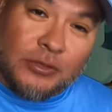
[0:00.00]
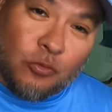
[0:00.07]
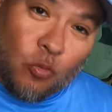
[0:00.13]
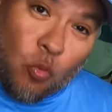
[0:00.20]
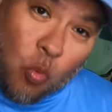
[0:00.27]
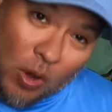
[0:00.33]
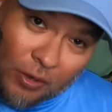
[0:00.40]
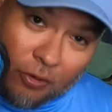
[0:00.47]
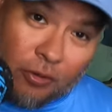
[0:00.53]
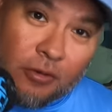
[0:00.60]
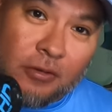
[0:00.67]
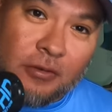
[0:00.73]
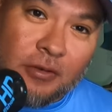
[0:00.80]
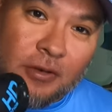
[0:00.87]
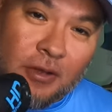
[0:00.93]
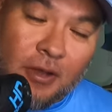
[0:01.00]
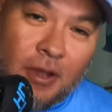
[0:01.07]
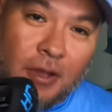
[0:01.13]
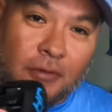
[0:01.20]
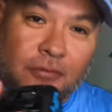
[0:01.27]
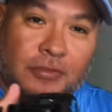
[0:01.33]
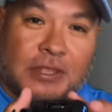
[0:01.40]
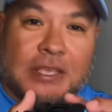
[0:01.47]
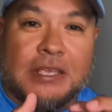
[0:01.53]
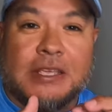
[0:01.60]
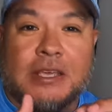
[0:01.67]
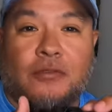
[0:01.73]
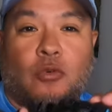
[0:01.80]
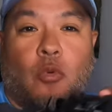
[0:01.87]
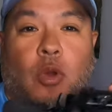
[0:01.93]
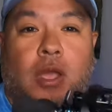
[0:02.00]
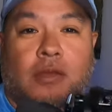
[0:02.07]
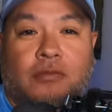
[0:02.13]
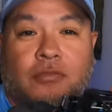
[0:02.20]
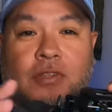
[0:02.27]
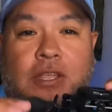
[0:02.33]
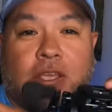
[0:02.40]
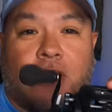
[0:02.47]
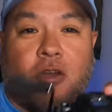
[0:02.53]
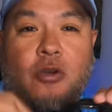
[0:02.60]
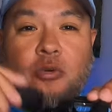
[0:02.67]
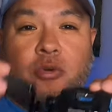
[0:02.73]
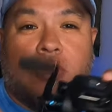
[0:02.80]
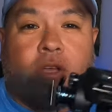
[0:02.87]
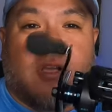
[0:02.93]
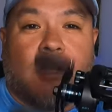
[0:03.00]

winner of the giveaway video